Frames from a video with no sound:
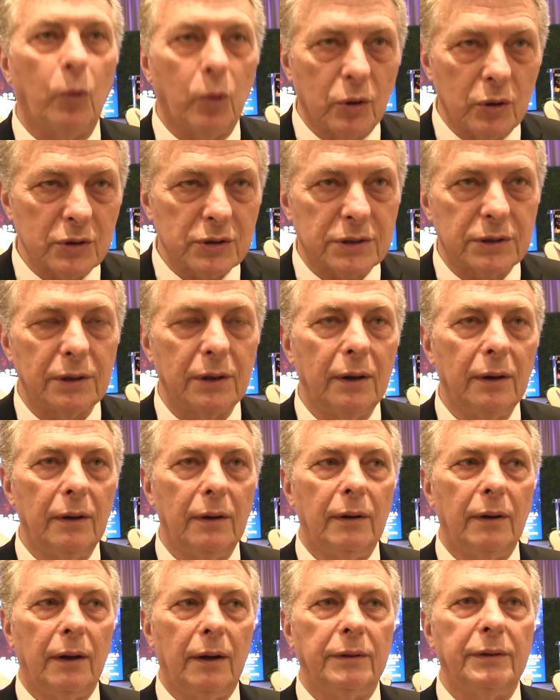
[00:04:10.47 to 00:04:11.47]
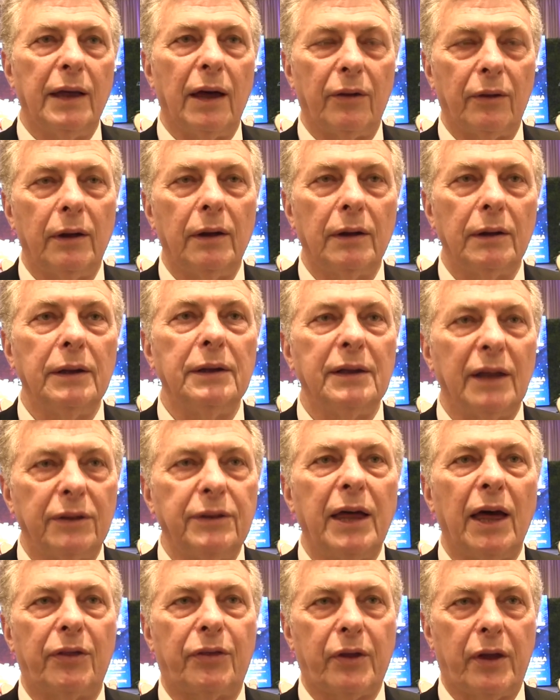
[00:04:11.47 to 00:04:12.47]
worse, in a
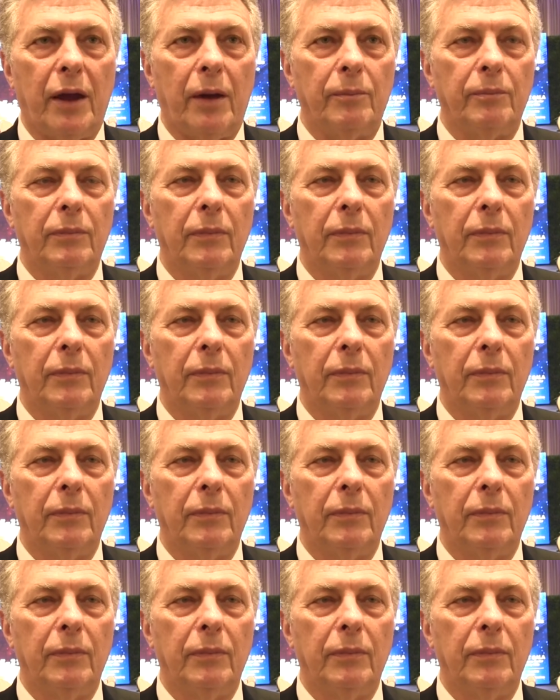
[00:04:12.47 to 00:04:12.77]
death camp.